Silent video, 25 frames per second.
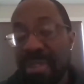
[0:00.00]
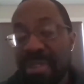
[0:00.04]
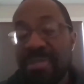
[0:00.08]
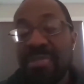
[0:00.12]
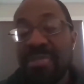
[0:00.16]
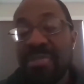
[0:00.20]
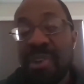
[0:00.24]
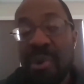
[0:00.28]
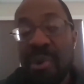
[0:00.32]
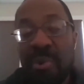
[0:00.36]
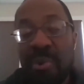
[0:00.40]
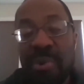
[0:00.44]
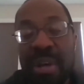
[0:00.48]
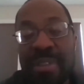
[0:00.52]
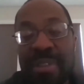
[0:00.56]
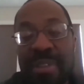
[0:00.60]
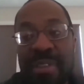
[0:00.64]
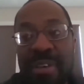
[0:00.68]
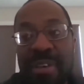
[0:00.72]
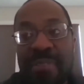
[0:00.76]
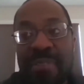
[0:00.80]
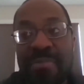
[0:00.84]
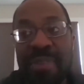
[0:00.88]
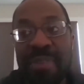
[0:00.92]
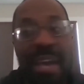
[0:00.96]
So I
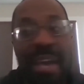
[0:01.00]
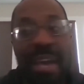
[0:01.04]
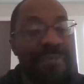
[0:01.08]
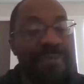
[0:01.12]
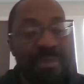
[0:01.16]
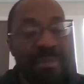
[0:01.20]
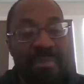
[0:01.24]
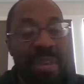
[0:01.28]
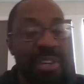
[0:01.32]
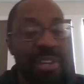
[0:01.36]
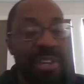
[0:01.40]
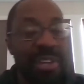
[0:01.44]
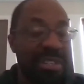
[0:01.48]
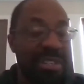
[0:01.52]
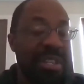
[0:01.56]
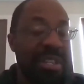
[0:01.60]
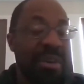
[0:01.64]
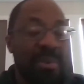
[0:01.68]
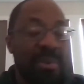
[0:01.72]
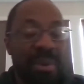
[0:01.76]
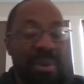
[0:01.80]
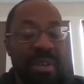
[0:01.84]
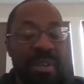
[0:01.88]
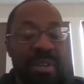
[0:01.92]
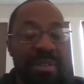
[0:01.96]
think we have to make sure that
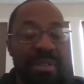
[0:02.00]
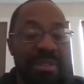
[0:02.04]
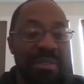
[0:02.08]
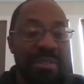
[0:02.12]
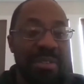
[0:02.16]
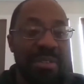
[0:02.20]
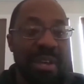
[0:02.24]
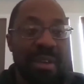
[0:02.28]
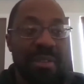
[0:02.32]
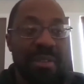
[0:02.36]
we get that.